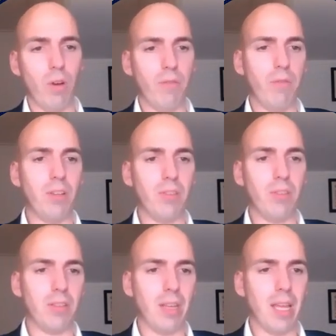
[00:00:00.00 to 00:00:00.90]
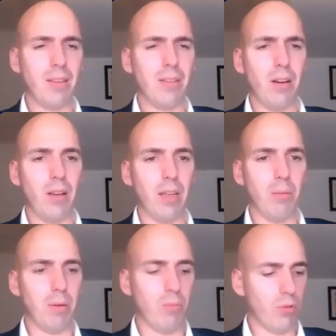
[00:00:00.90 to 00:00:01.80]
Roughly 60 days now, a
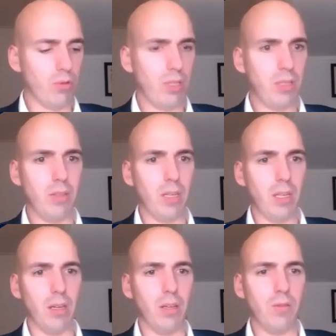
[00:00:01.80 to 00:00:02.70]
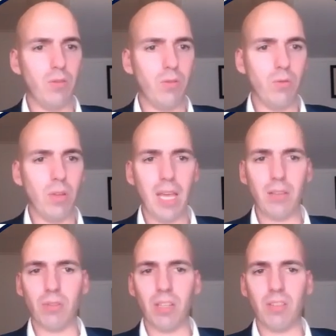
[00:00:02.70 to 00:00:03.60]
little bit more, 62
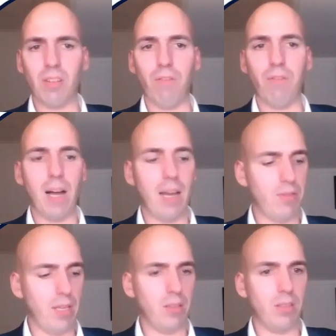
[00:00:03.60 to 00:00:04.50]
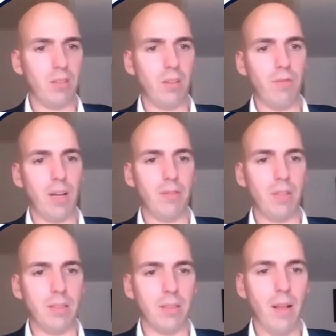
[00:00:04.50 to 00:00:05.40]
days or 65 days. 65
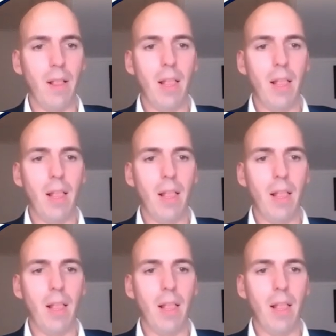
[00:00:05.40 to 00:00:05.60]
days.